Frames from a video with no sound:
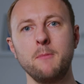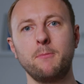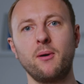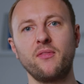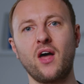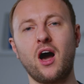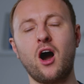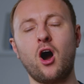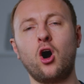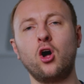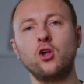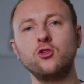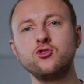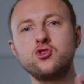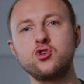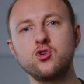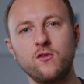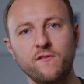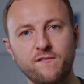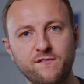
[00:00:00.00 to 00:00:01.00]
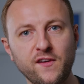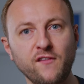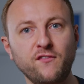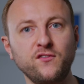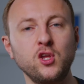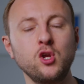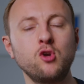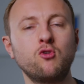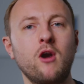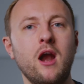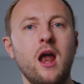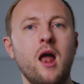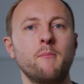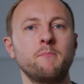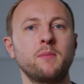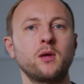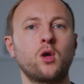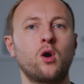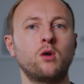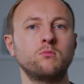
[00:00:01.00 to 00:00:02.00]
But that 150 grand
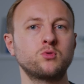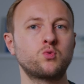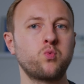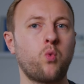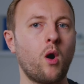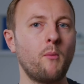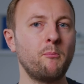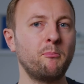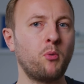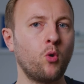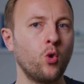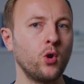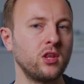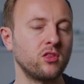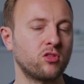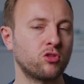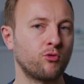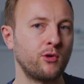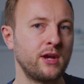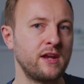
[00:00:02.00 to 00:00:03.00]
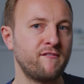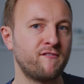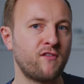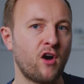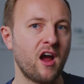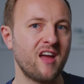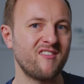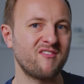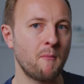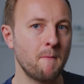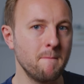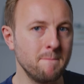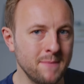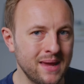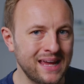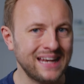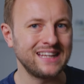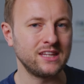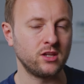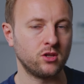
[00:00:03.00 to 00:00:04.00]
becomes 1.35
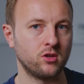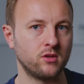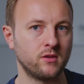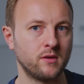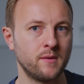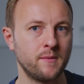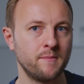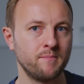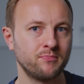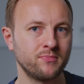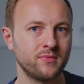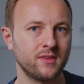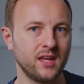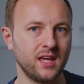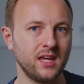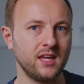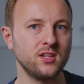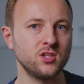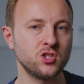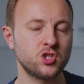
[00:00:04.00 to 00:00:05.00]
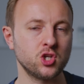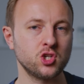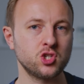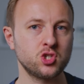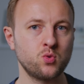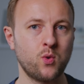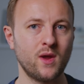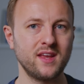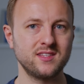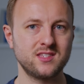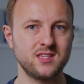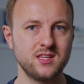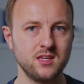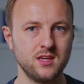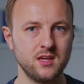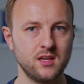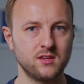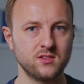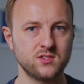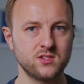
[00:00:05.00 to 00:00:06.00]
million in just 20
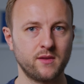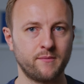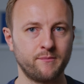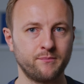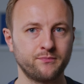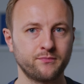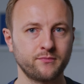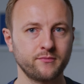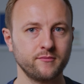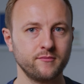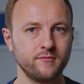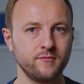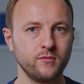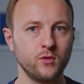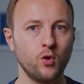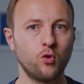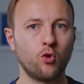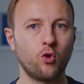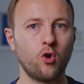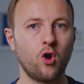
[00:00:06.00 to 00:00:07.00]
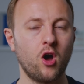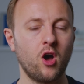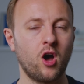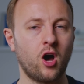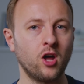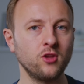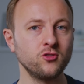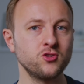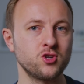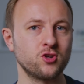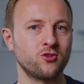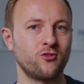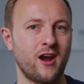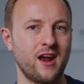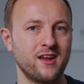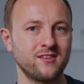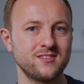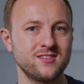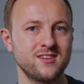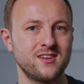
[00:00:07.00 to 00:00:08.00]
years. Or 100
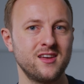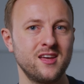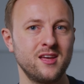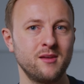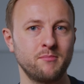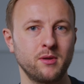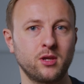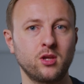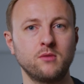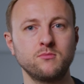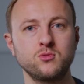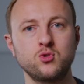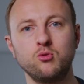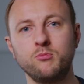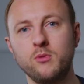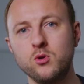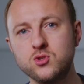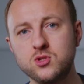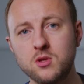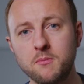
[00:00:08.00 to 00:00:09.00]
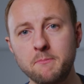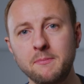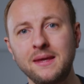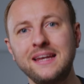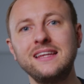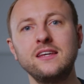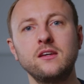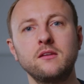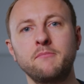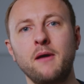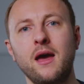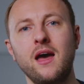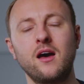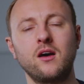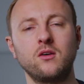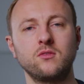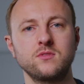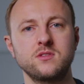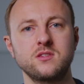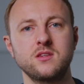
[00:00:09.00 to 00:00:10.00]
grand becomes almost a million
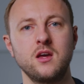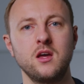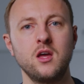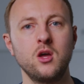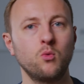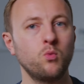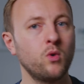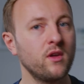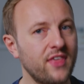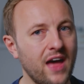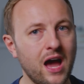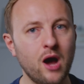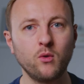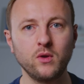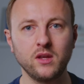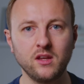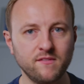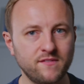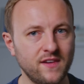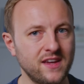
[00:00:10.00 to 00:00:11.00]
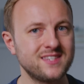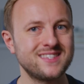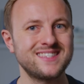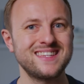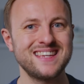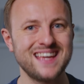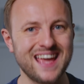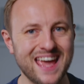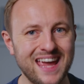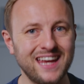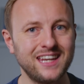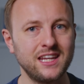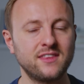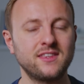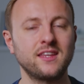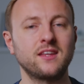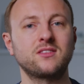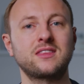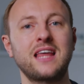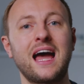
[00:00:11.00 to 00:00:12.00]
pounds without investing
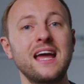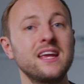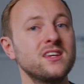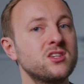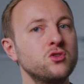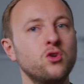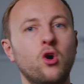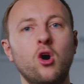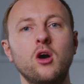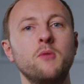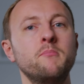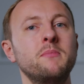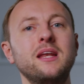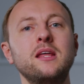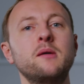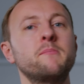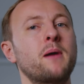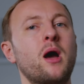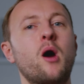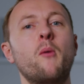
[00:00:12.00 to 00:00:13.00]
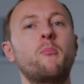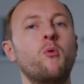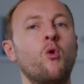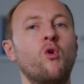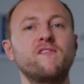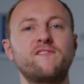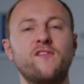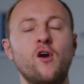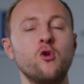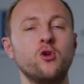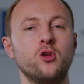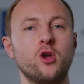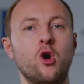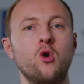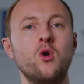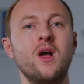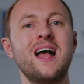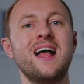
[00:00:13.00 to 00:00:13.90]
anything. That is not a million pound portfolio,